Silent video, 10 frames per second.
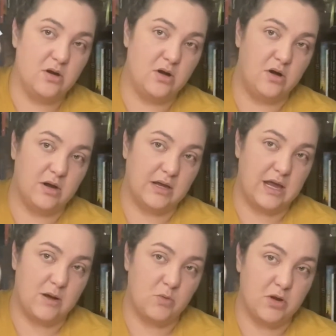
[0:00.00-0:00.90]
on
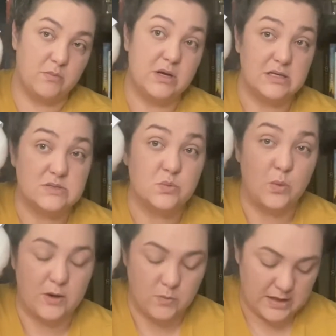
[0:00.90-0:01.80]
camera, but it's
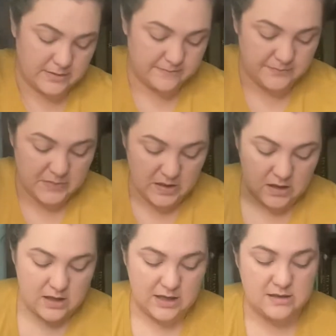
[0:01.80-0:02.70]
white.
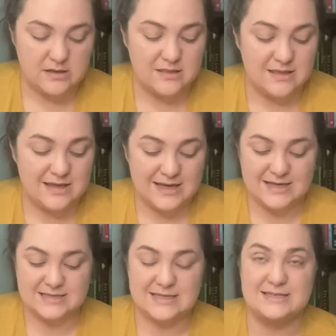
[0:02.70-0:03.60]
And then
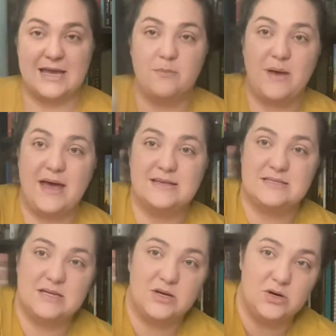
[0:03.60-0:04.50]
this is a
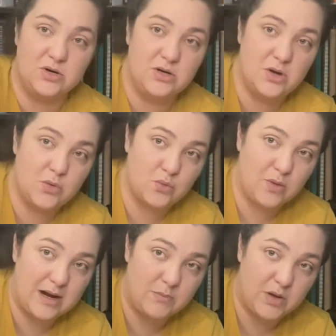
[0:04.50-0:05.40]
pastel
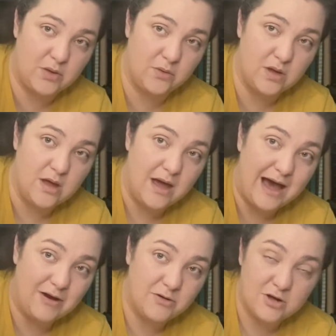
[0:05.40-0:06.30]
rainbow. I
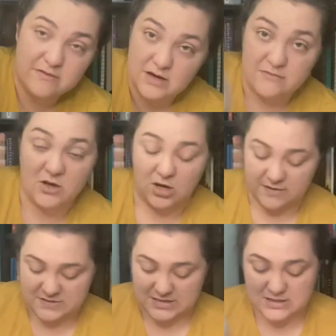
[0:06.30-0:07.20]
don't know if any of y'all have
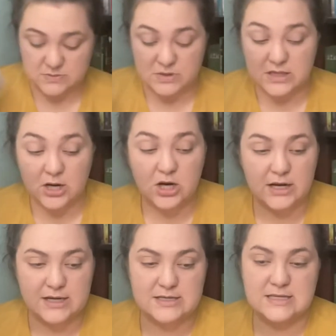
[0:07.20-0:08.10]
seen this, but there
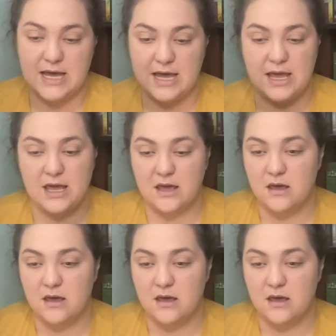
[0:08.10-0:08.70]
is a